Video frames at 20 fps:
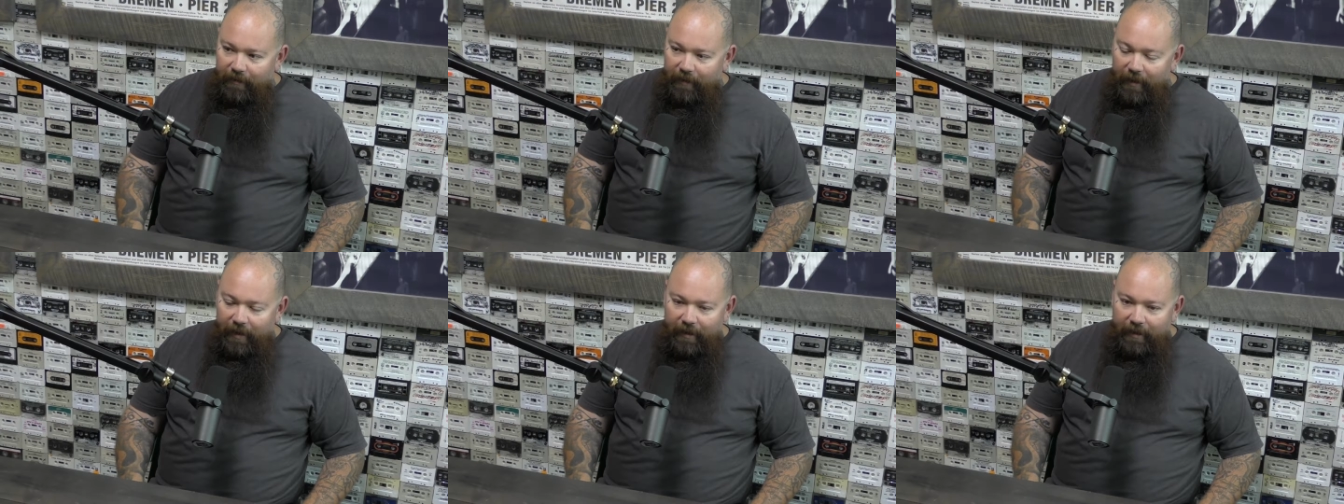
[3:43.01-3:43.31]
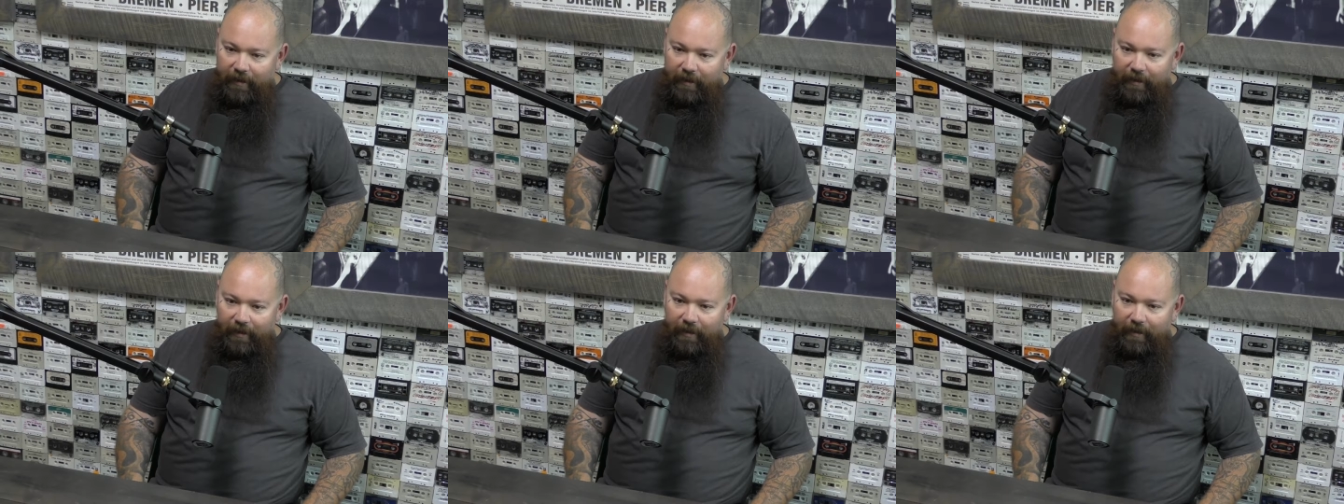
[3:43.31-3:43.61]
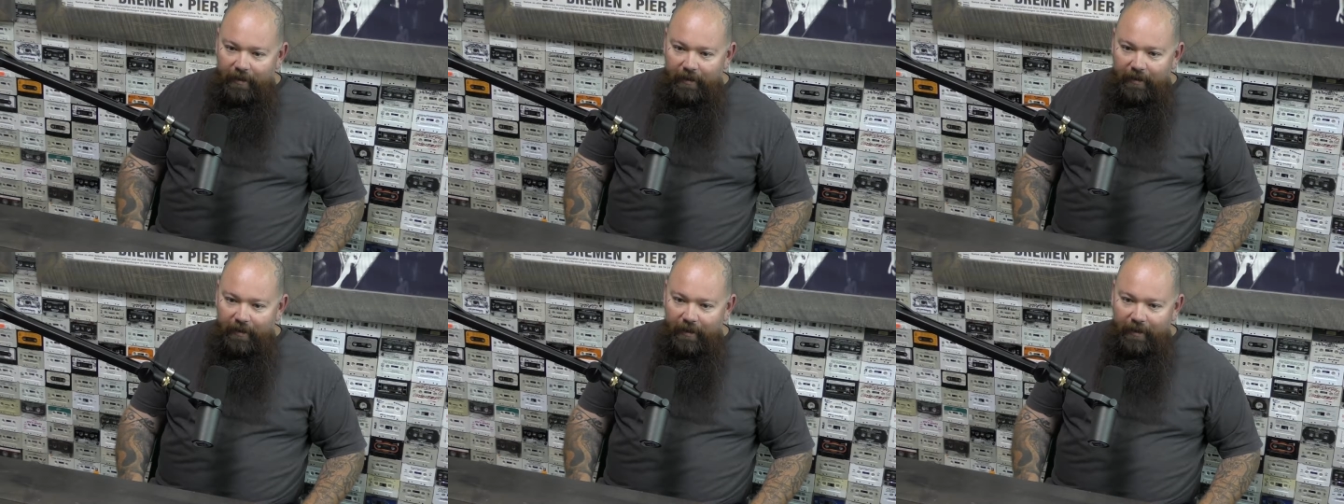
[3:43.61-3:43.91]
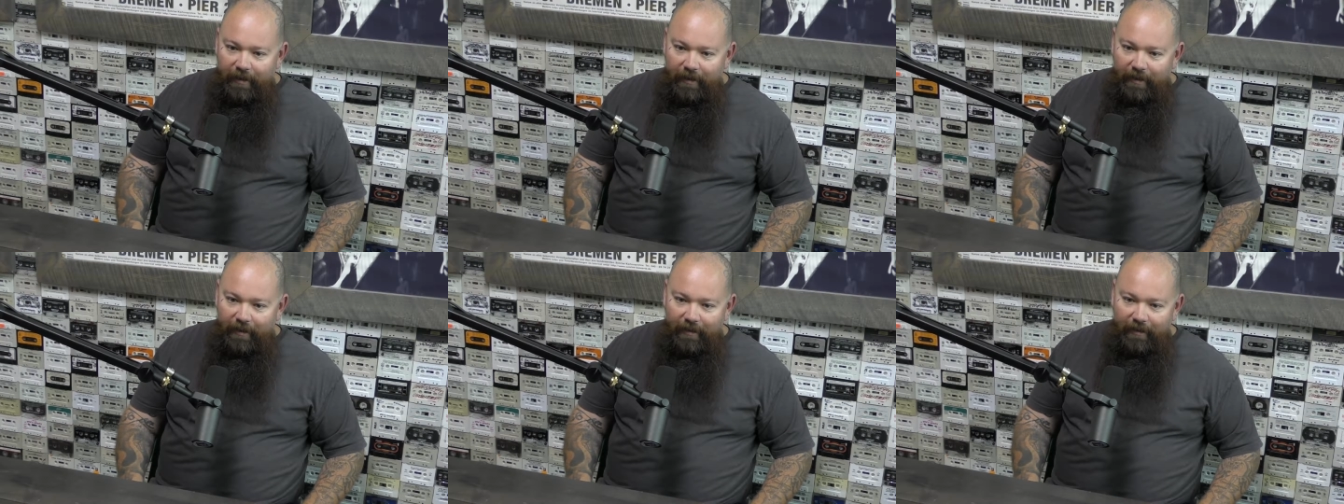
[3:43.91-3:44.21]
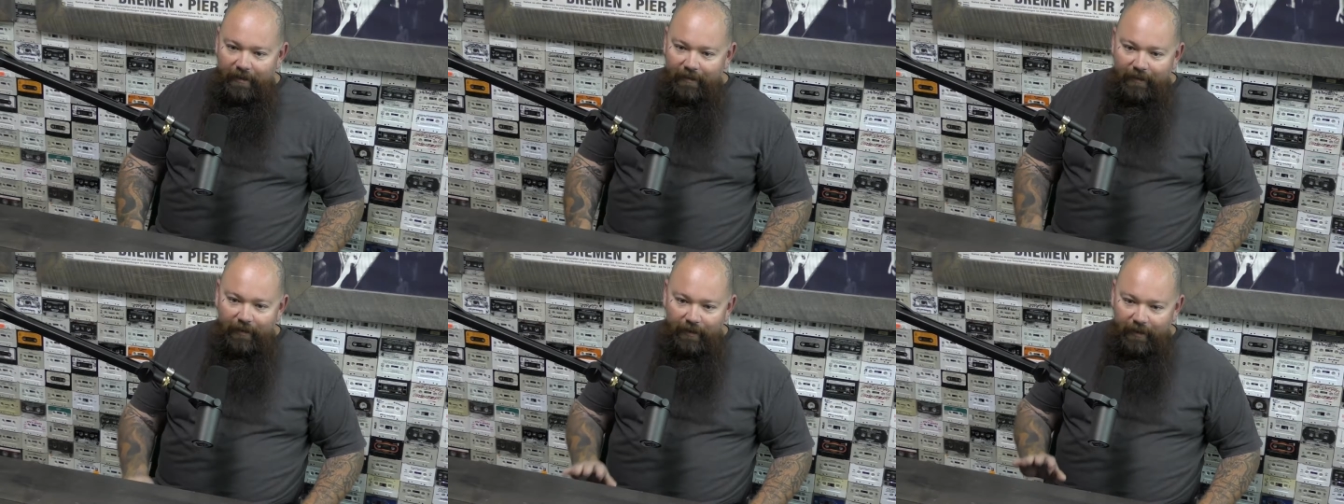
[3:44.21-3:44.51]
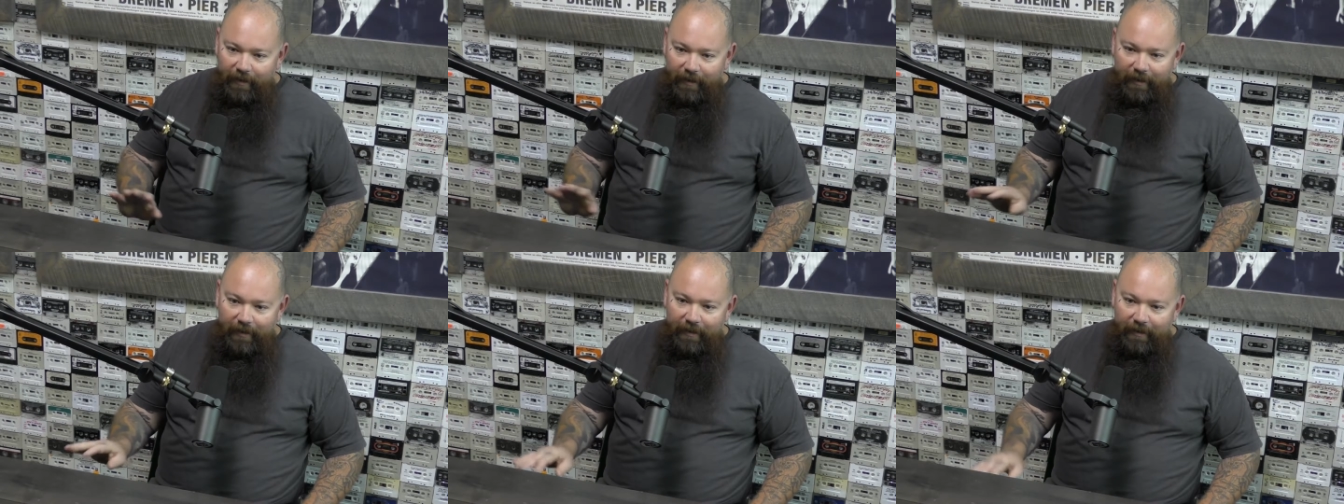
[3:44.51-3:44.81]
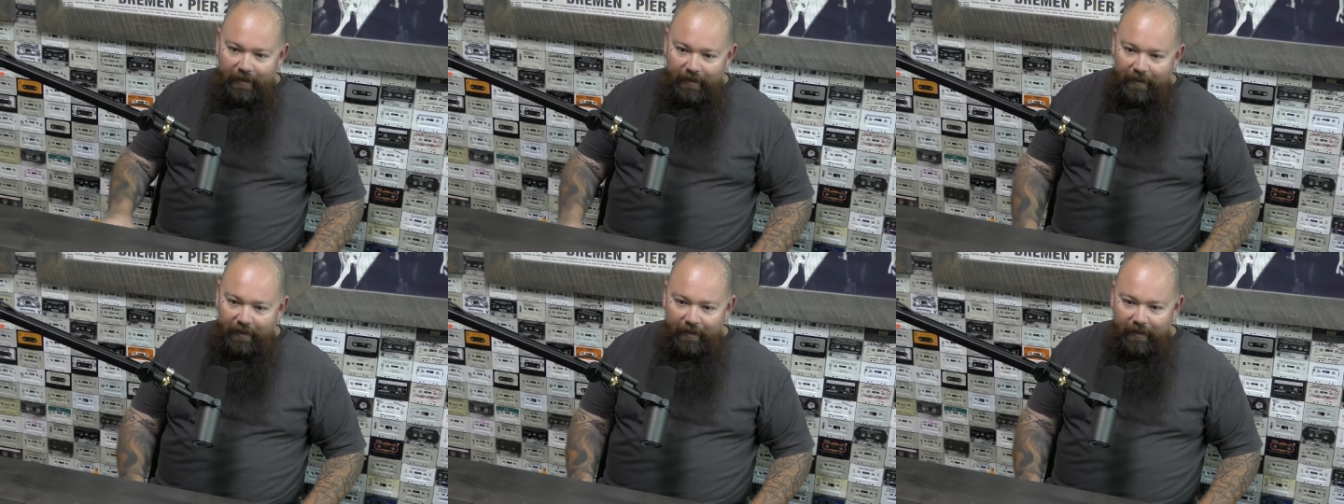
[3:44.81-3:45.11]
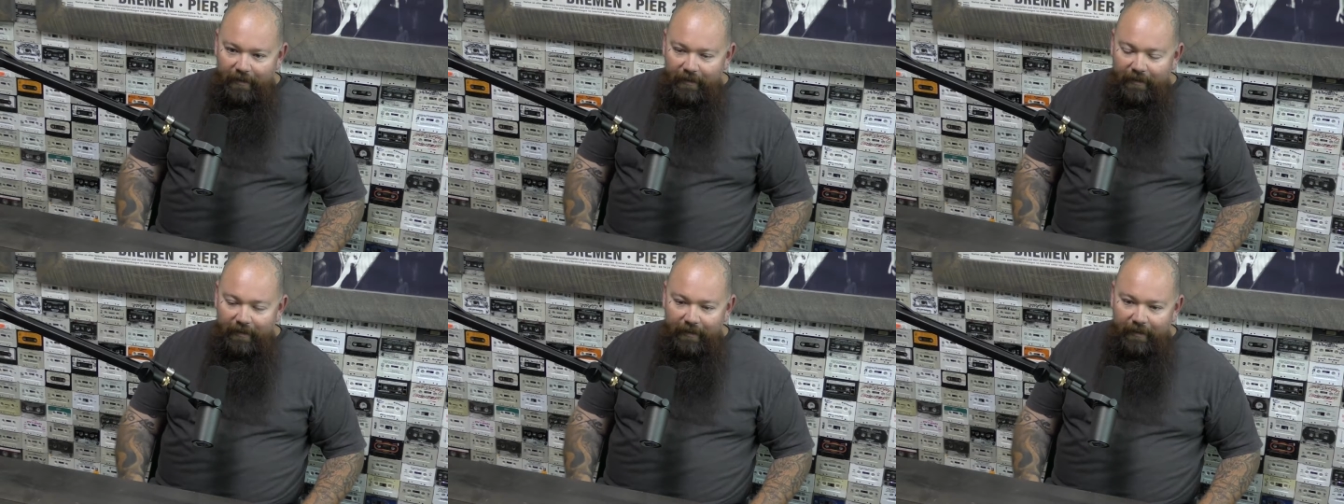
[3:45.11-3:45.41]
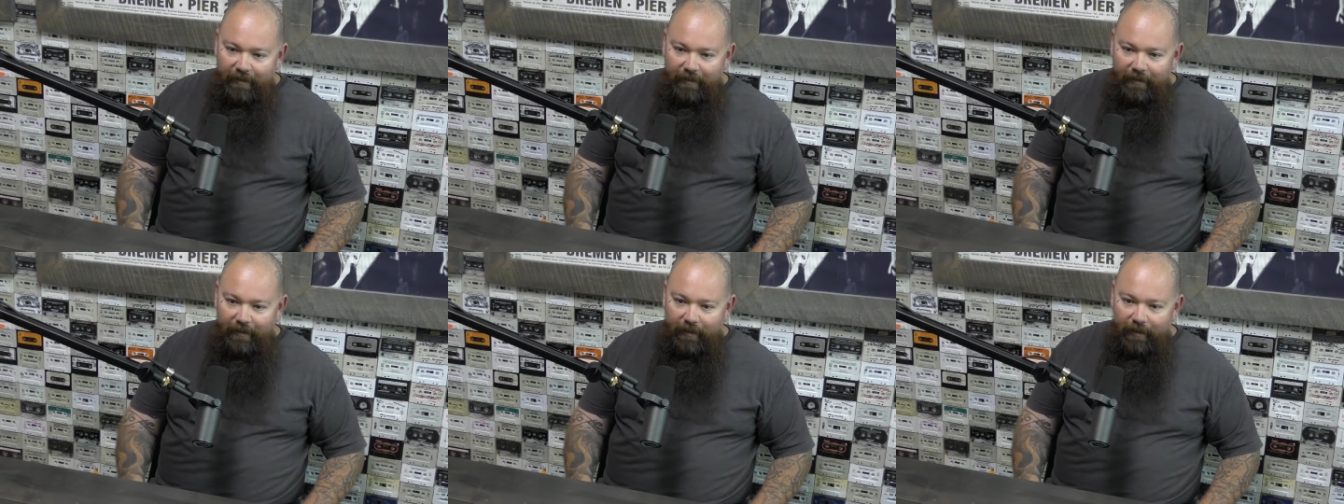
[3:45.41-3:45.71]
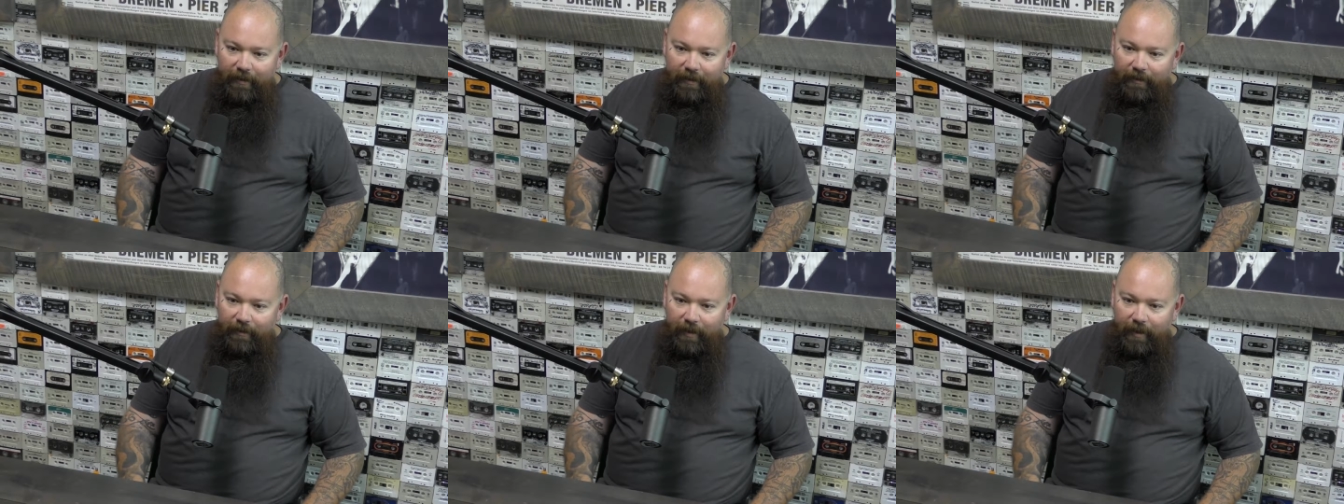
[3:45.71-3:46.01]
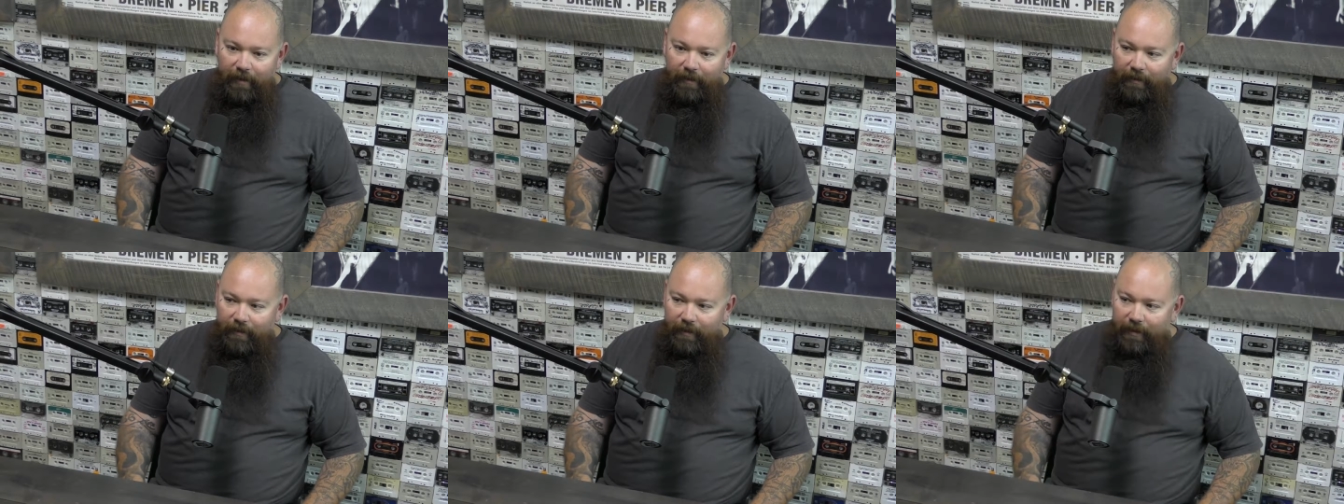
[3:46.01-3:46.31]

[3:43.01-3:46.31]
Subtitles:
Yeah. And I said, no, we'll just wait. We'll